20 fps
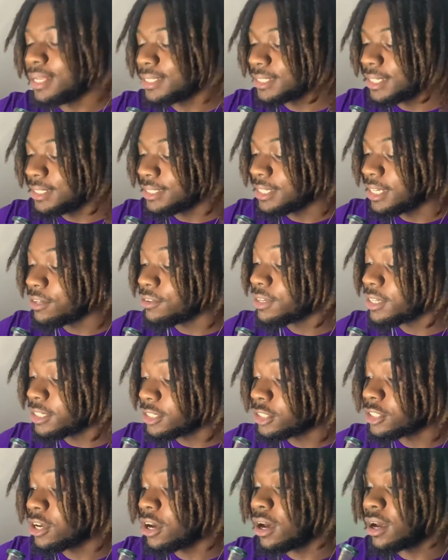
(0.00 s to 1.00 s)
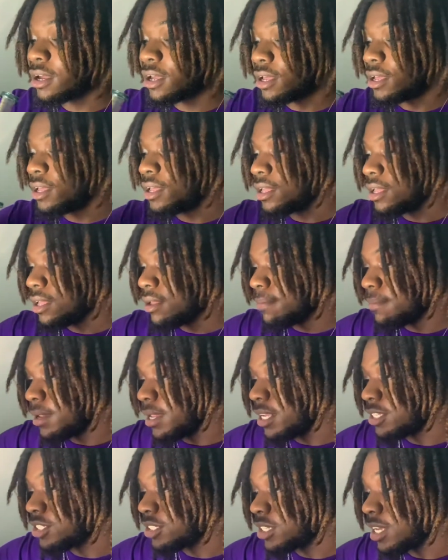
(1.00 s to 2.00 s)
continue this talk. Let's
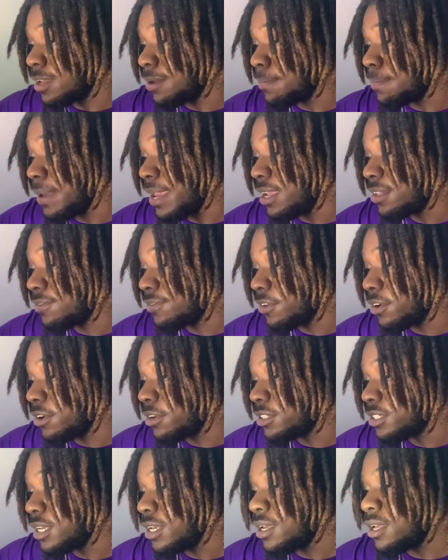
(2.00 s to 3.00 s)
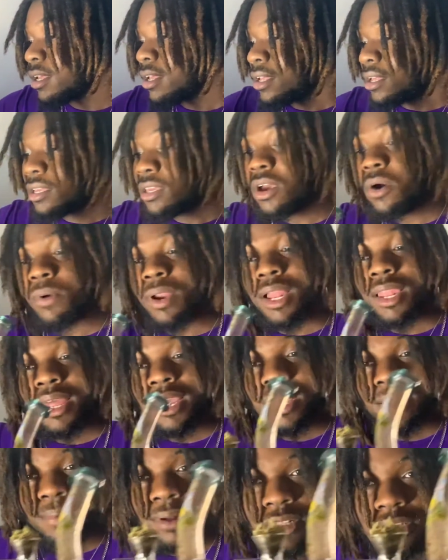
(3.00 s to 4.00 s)
just get baked first. Yo, what I like
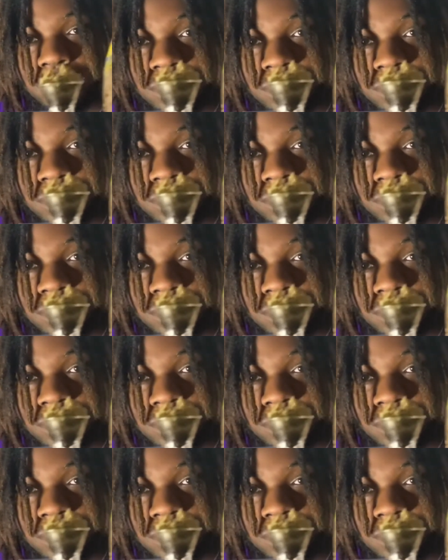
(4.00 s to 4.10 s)
about this